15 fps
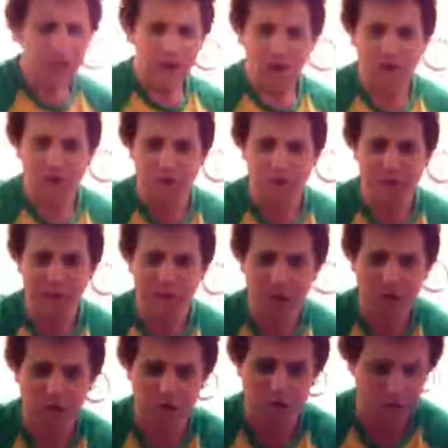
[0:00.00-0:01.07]
last
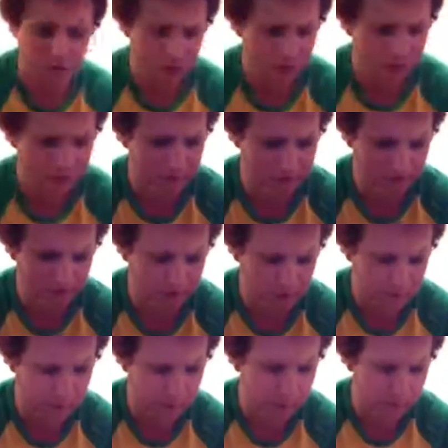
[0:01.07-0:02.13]
major Australian beer
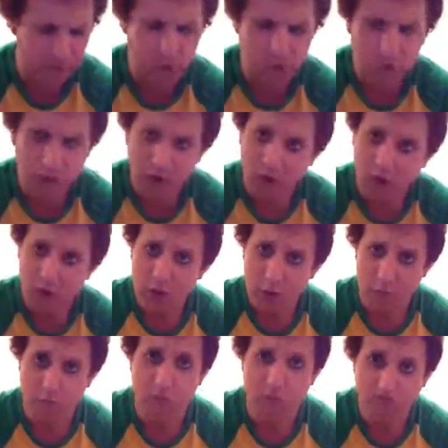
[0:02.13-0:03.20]
that we reviewed
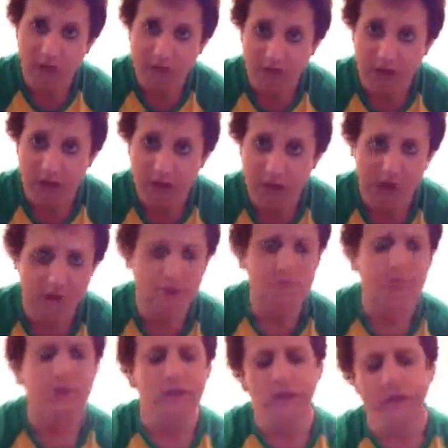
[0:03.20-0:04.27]
was VB.
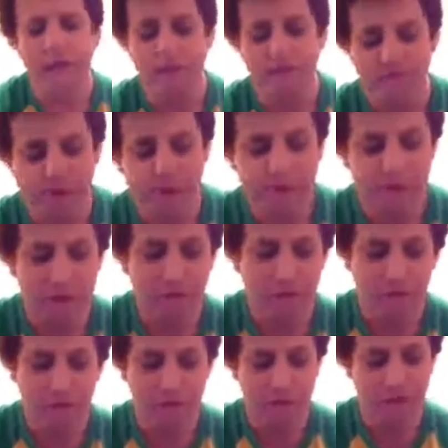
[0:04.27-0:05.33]
And VB
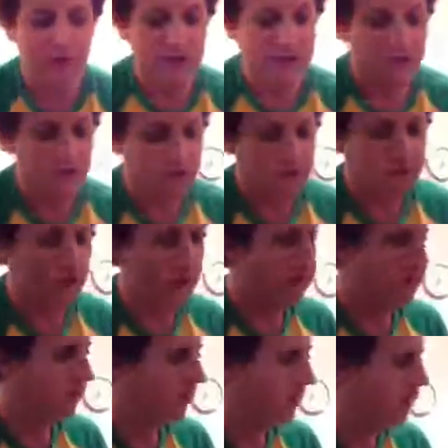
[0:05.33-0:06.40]
was pretty decent
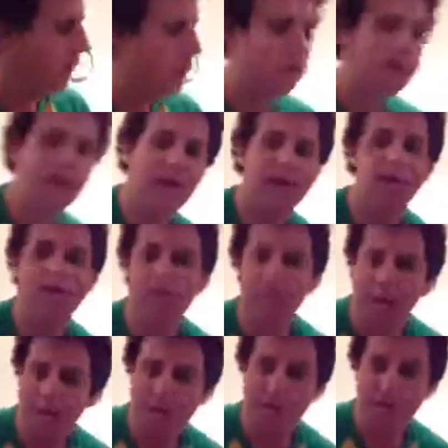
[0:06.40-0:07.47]
stuff, and I reviewed that on the
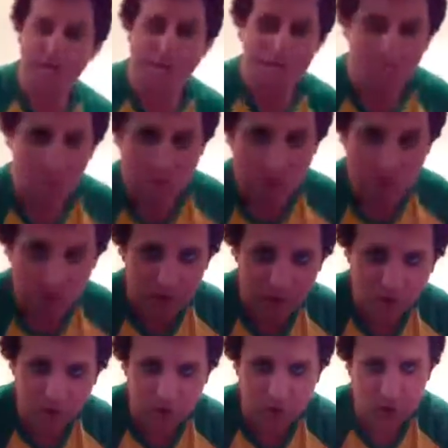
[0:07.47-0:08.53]
back of the Fat Aussie
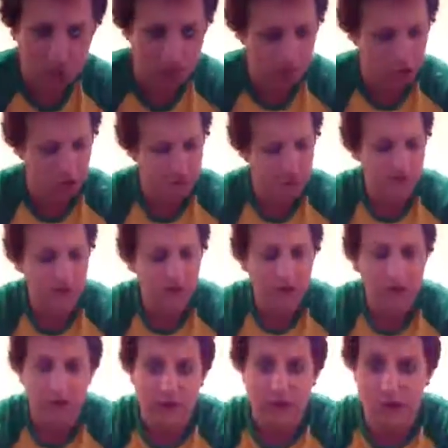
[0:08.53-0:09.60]
Bastard on YouTube.
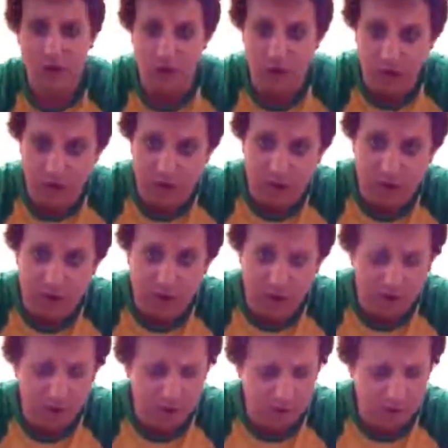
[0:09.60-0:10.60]
Get a chance to check him out,